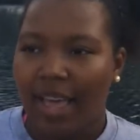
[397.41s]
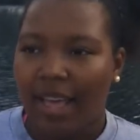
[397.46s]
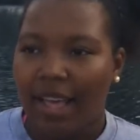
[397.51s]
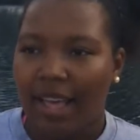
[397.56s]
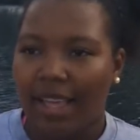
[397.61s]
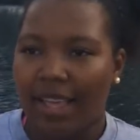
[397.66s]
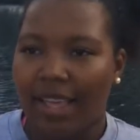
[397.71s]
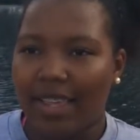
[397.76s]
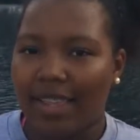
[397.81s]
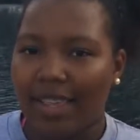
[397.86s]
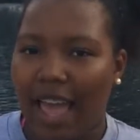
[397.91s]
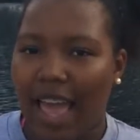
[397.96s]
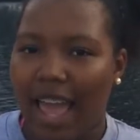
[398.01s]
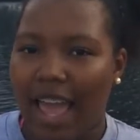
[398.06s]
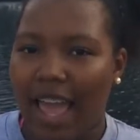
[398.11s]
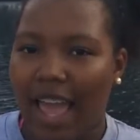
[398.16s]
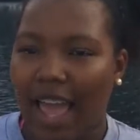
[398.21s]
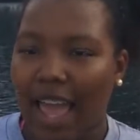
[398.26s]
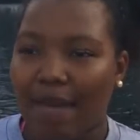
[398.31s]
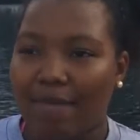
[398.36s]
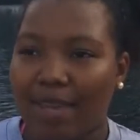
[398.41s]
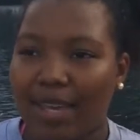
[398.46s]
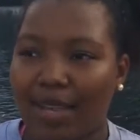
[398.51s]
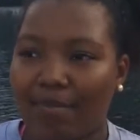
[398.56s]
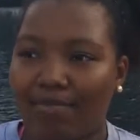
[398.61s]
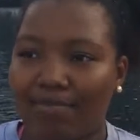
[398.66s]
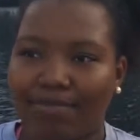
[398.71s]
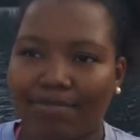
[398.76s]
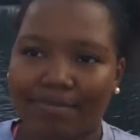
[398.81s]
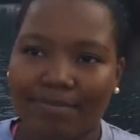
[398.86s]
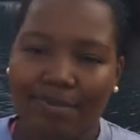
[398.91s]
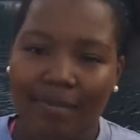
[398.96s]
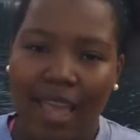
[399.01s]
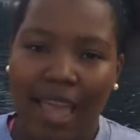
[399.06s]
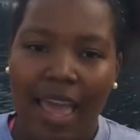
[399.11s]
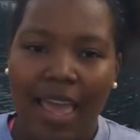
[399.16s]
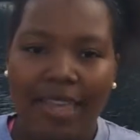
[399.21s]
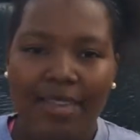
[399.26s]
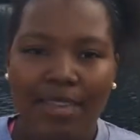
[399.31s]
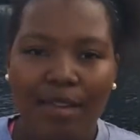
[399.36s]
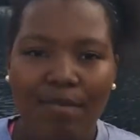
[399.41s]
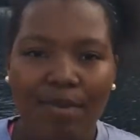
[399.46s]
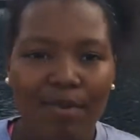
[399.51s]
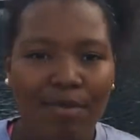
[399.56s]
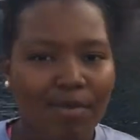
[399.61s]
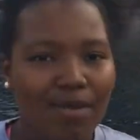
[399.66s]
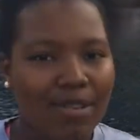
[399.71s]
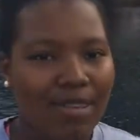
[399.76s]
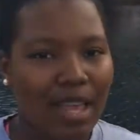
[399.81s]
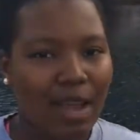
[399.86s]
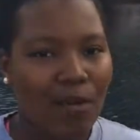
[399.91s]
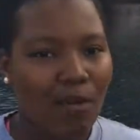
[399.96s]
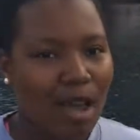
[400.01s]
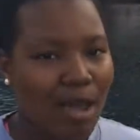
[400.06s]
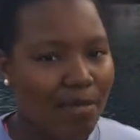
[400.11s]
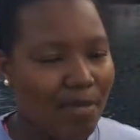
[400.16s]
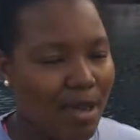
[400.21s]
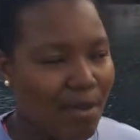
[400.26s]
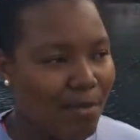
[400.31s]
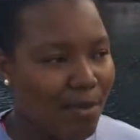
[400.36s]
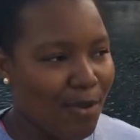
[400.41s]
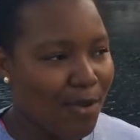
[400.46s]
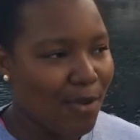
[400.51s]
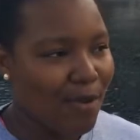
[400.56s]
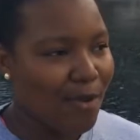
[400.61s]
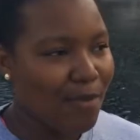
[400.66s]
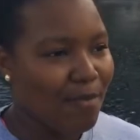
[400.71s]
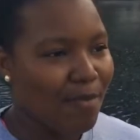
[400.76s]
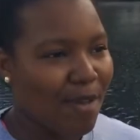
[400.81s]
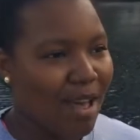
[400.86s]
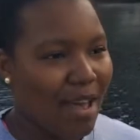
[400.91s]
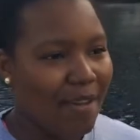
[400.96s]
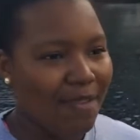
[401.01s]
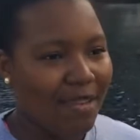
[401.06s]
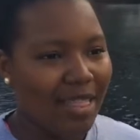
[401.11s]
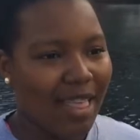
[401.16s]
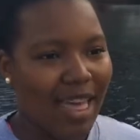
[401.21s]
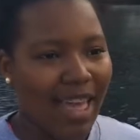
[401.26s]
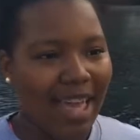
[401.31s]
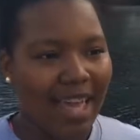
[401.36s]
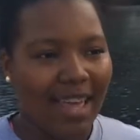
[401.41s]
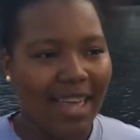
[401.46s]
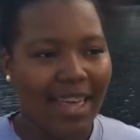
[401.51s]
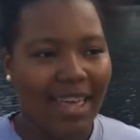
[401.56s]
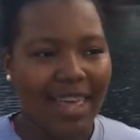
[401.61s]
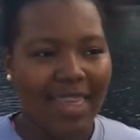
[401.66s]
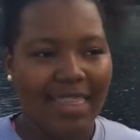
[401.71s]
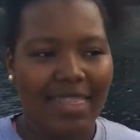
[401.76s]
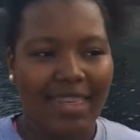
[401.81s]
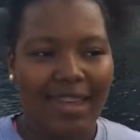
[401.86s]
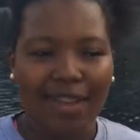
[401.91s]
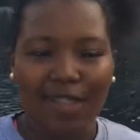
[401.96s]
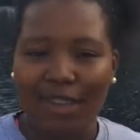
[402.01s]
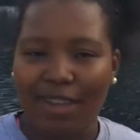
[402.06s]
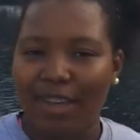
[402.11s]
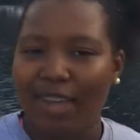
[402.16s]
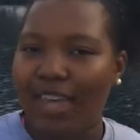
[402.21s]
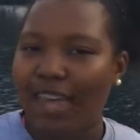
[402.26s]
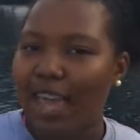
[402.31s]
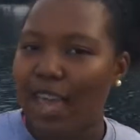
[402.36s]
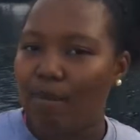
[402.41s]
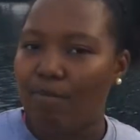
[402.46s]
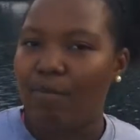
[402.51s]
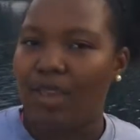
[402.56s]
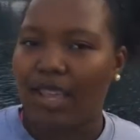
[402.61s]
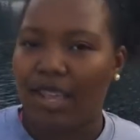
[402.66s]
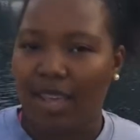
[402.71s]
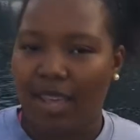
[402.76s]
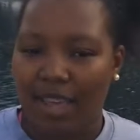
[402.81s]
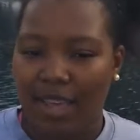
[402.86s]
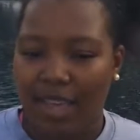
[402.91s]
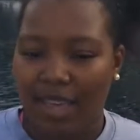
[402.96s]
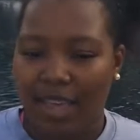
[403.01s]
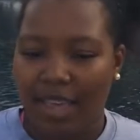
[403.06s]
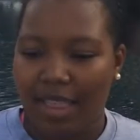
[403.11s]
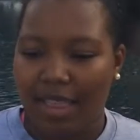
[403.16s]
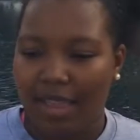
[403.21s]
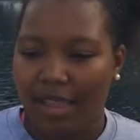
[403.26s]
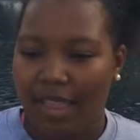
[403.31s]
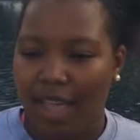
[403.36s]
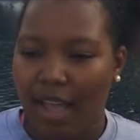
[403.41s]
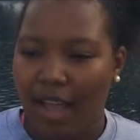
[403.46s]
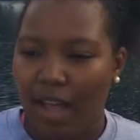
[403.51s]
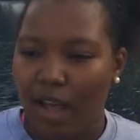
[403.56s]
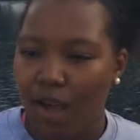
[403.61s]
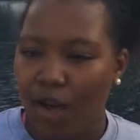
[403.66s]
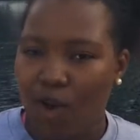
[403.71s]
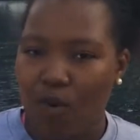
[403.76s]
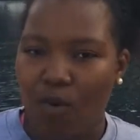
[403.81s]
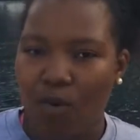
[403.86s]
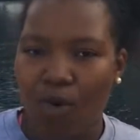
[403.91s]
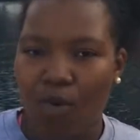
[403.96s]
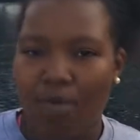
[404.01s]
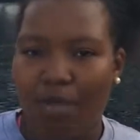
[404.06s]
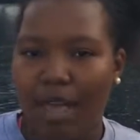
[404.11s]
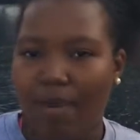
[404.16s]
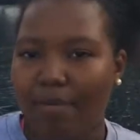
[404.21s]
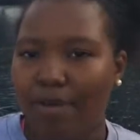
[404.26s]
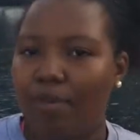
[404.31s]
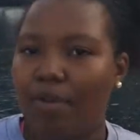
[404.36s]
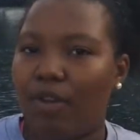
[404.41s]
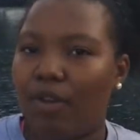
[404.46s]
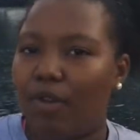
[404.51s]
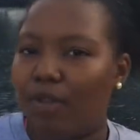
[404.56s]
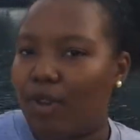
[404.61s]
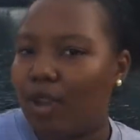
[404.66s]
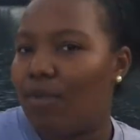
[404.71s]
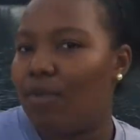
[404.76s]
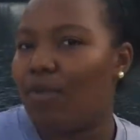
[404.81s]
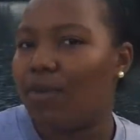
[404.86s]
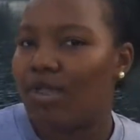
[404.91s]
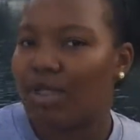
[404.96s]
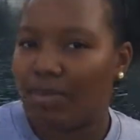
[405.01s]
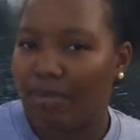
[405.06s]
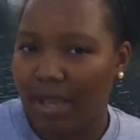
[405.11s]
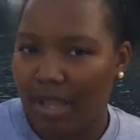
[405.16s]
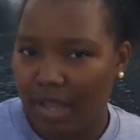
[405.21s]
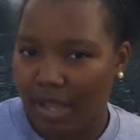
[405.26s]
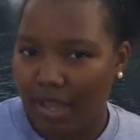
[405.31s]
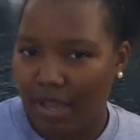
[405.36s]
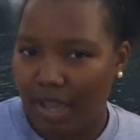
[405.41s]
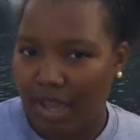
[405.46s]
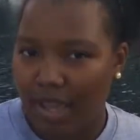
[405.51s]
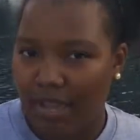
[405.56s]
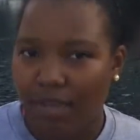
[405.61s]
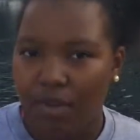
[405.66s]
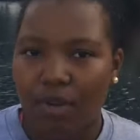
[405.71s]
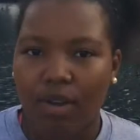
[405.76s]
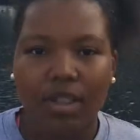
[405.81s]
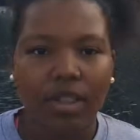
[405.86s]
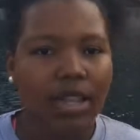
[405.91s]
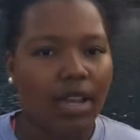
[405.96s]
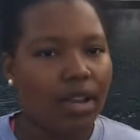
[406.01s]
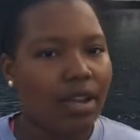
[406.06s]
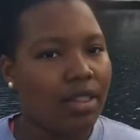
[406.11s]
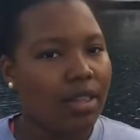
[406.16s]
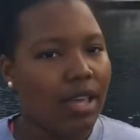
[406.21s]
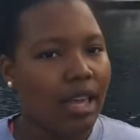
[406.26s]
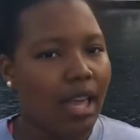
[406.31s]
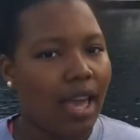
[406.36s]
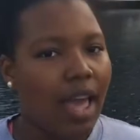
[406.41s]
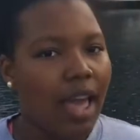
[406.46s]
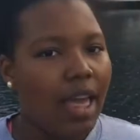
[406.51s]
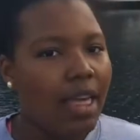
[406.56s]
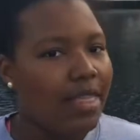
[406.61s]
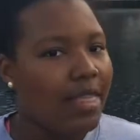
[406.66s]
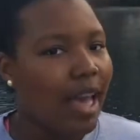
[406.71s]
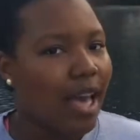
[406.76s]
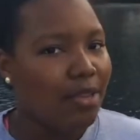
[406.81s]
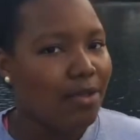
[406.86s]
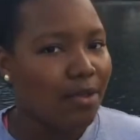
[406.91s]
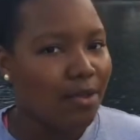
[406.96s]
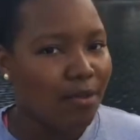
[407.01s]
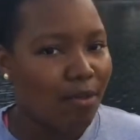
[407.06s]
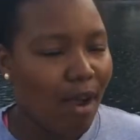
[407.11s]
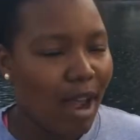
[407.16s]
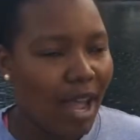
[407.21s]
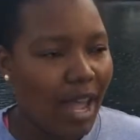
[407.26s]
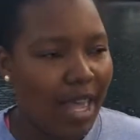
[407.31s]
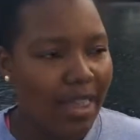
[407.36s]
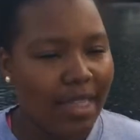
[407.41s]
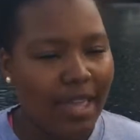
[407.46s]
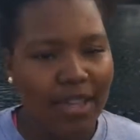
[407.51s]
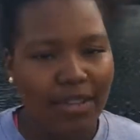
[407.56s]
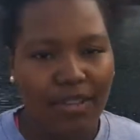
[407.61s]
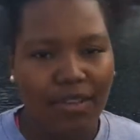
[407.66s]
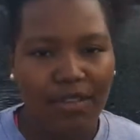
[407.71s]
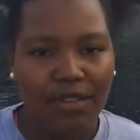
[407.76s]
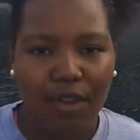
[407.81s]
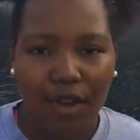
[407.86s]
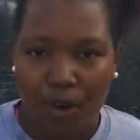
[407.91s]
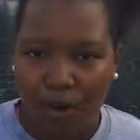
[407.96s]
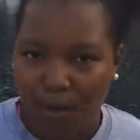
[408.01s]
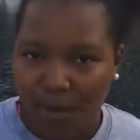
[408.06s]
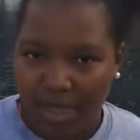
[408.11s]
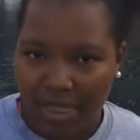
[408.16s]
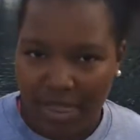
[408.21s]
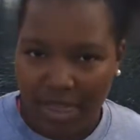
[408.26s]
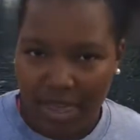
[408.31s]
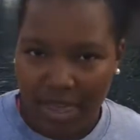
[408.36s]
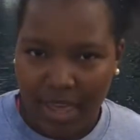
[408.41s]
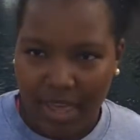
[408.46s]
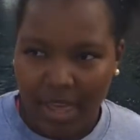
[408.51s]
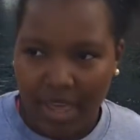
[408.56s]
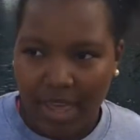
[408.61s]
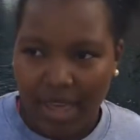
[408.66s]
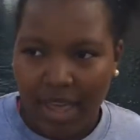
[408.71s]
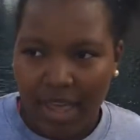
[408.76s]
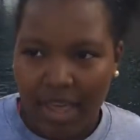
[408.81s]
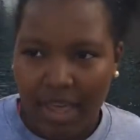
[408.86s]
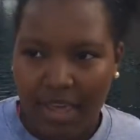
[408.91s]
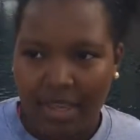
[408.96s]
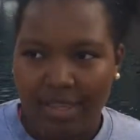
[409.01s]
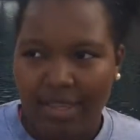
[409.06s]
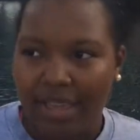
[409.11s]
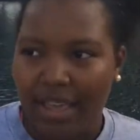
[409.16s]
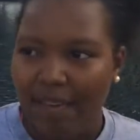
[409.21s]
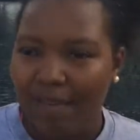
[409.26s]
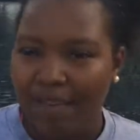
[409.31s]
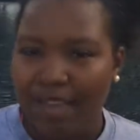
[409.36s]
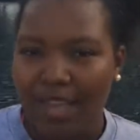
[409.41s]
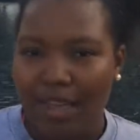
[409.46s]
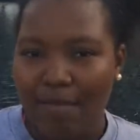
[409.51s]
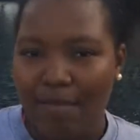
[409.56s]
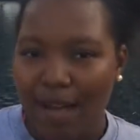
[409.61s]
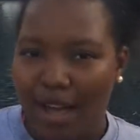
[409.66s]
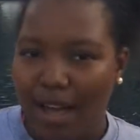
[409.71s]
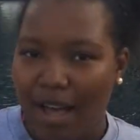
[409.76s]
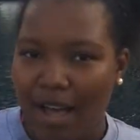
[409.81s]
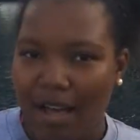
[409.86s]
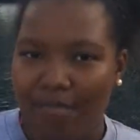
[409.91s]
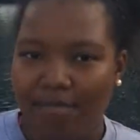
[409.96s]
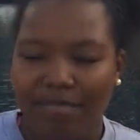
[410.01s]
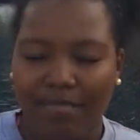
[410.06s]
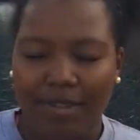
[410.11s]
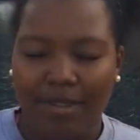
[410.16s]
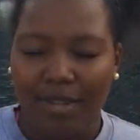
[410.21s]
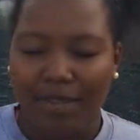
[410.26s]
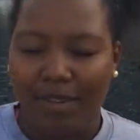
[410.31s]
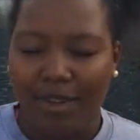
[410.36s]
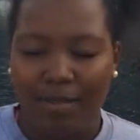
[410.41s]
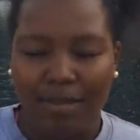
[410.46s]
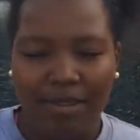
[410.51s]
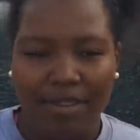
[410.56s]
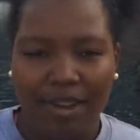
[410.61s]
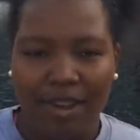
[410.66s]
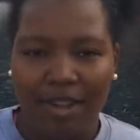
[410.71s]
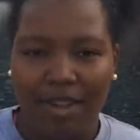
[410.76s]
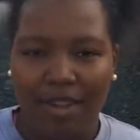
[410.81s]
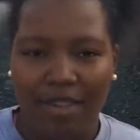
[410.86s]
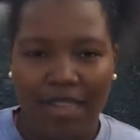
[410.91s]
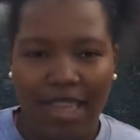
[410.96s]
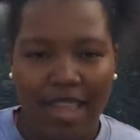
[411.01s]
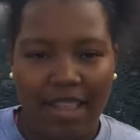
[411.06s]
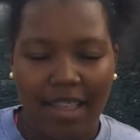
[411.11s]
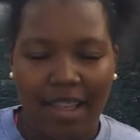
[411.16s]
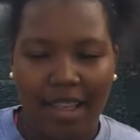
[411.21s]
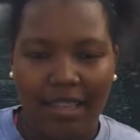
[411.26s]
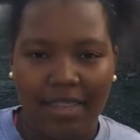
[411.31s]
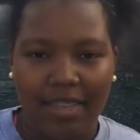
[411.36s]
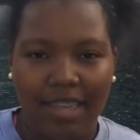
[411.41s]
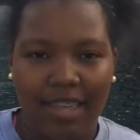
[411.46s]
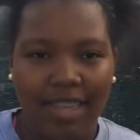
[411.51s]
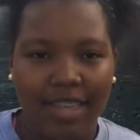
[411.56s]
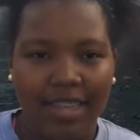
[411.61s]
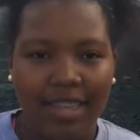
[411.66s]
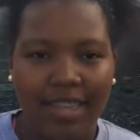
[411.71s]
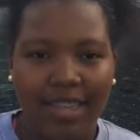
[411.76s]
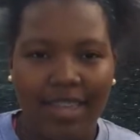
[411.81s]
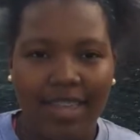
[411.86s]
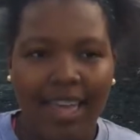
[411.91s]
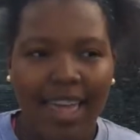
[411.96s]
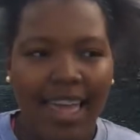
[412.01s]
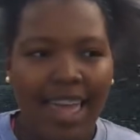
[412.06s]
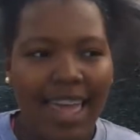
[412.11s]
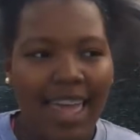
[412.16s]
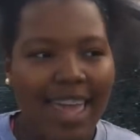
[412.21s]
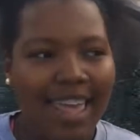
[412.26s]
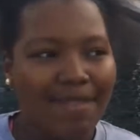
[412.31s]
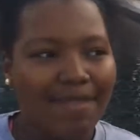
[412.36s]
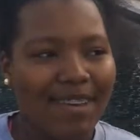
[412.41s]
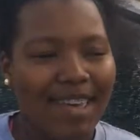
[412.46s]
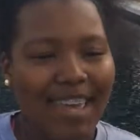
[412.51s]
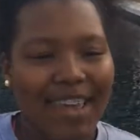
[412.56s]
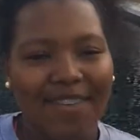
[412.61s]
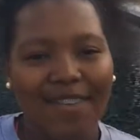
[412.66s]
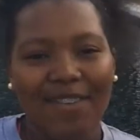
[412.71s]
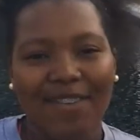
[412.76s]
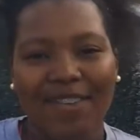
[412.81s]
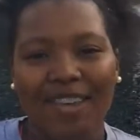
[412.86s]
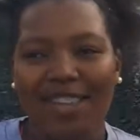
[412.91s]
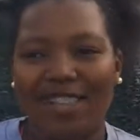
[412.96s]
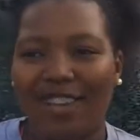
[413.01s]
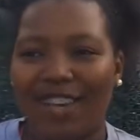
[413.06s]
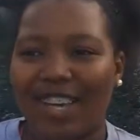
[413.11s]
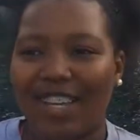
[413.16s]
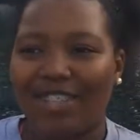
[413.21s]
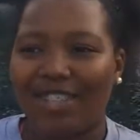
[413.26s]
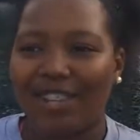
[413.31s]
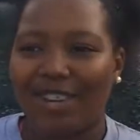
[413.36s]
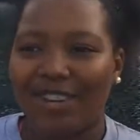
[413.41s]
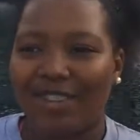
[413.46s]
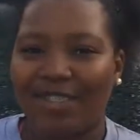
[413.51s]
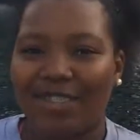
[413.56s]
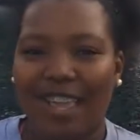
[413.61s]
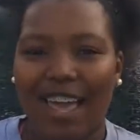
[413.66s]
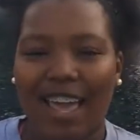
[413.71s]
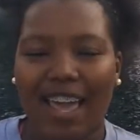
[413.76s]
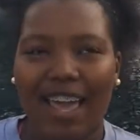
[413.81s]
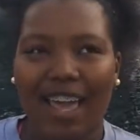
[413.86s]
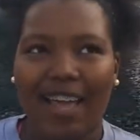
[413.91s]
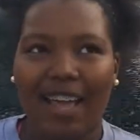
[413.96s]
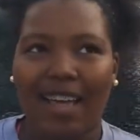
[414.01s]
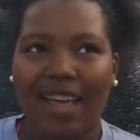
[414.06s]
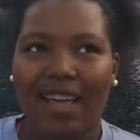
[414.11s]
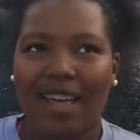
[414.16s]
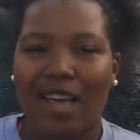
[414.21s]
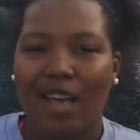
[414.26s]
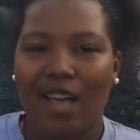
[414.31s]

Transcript: Because, I mean, some people would say white people, but I feel like they're looking at media and they're like, oh, well, black people agree with what the media is saying, so clearly that's what's right, and they just go with it. Because Love and Hip Hop, don't even get me started on that nonsense. But even when you look at shows like